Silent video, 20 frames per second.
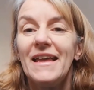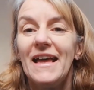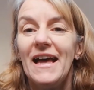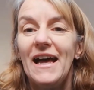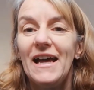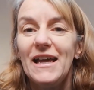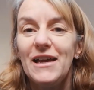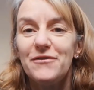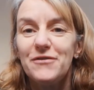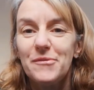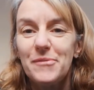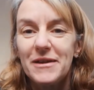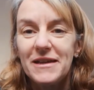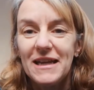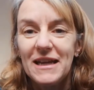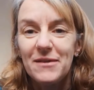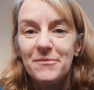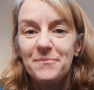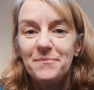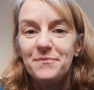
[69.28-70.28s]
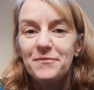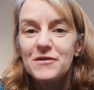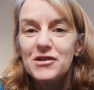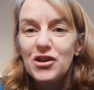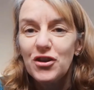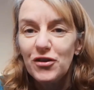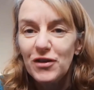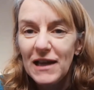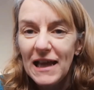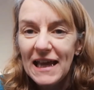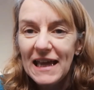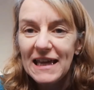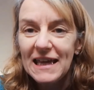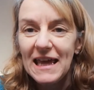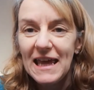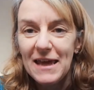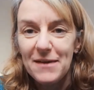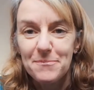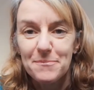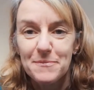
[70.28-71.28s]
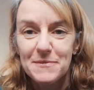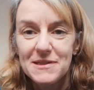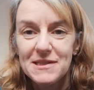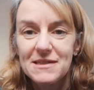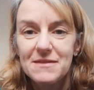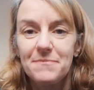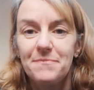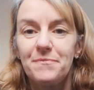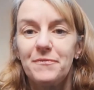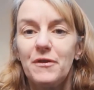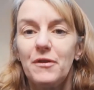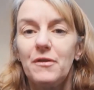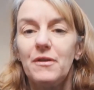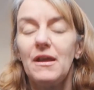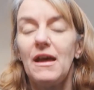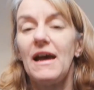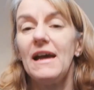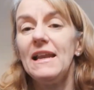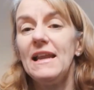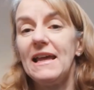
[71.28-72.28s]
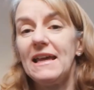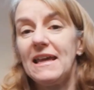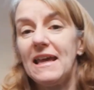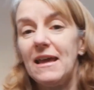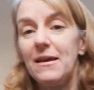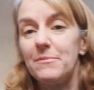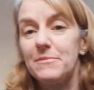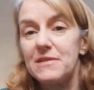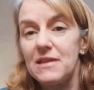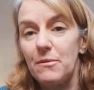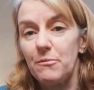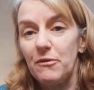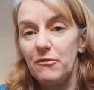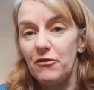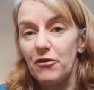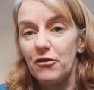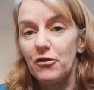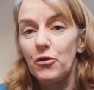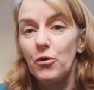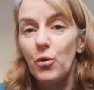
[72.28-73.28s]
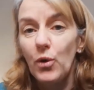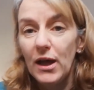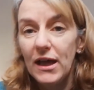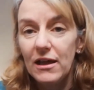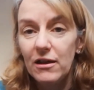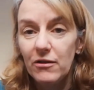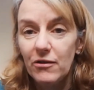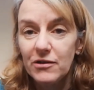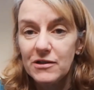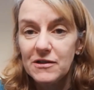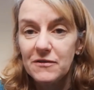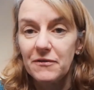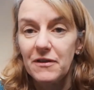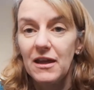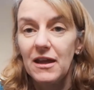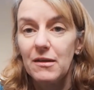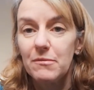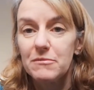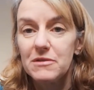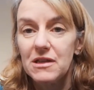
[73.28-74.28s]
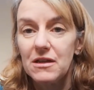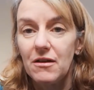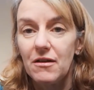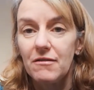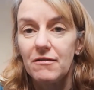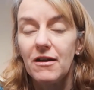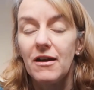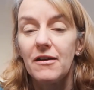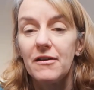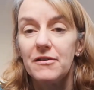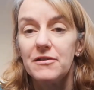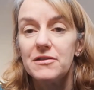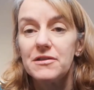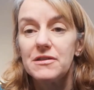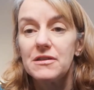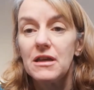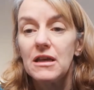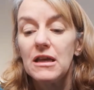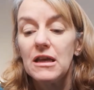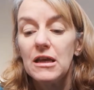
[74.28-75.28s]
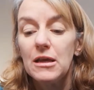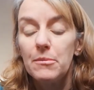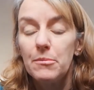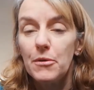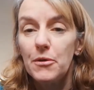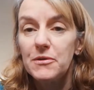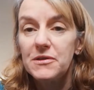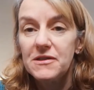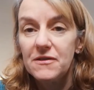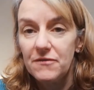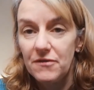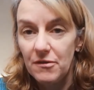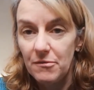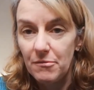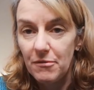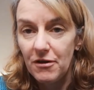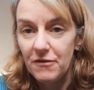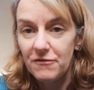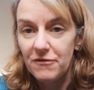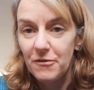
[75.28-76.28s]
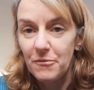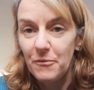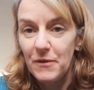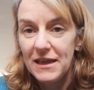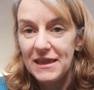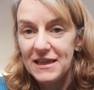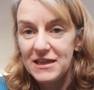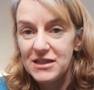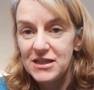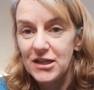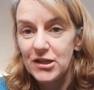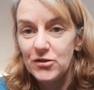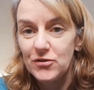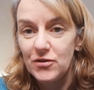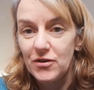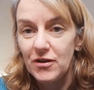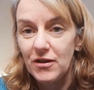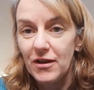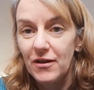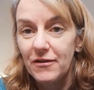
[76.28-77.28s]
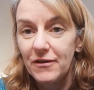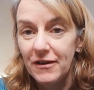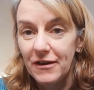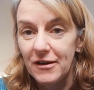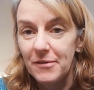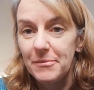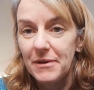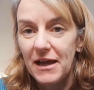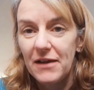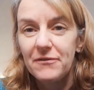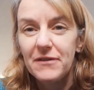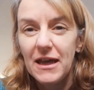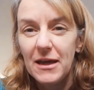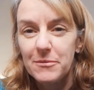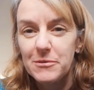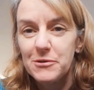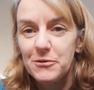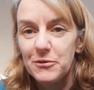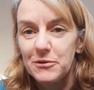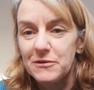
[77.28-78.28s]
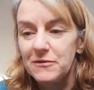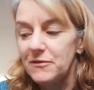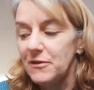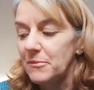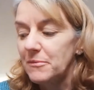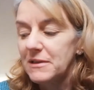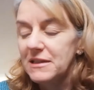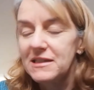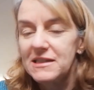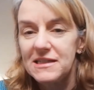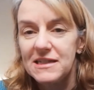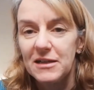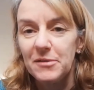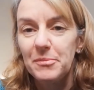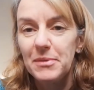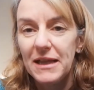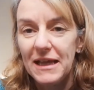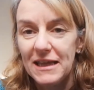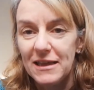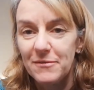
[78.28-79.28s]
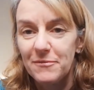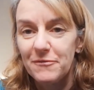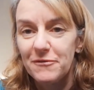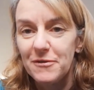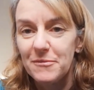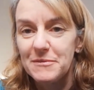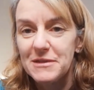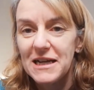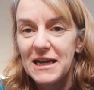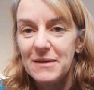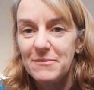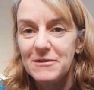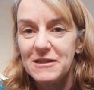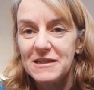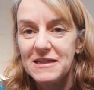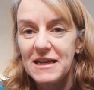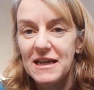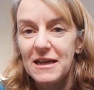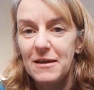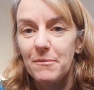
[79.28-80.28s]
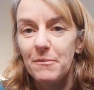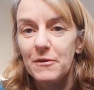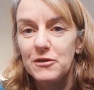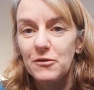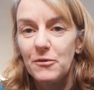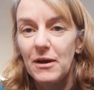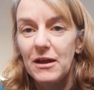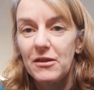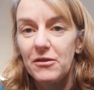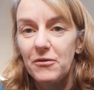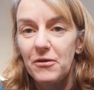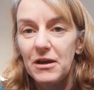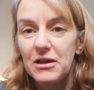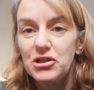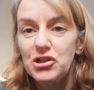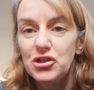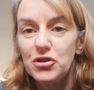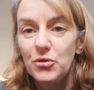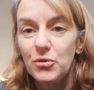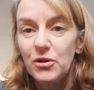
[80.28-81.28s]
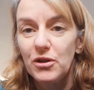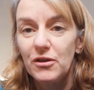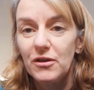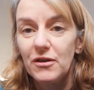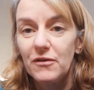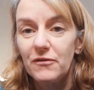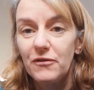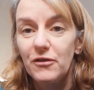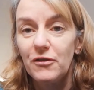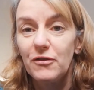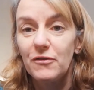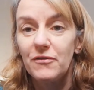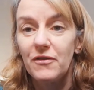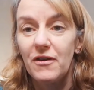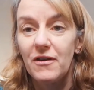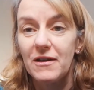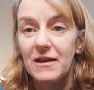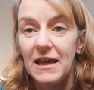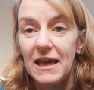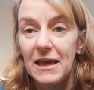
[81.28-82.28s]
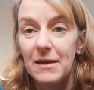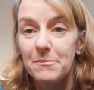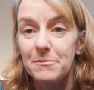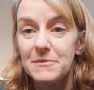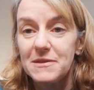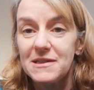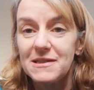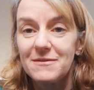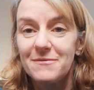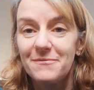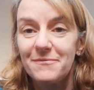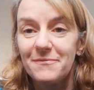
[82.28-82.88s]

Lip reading: Hi everybody. Do you like games? I like games and we've got quite a lot of games in our house. Most of them are from when the children are younger, but I've kept hold of them and still play them from time to time. So I thought I'd show you a few of our games.